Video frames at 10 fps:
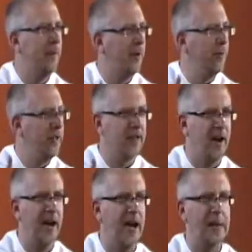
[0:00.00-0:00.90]
But with
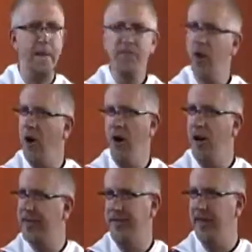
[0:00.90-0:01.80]
God,
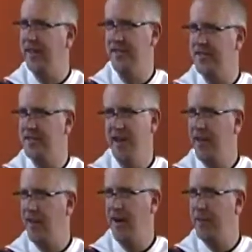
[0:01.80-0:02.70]
all
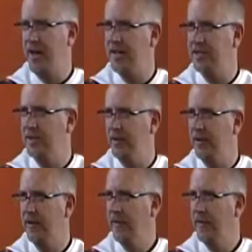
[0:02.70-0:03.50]
things are possible.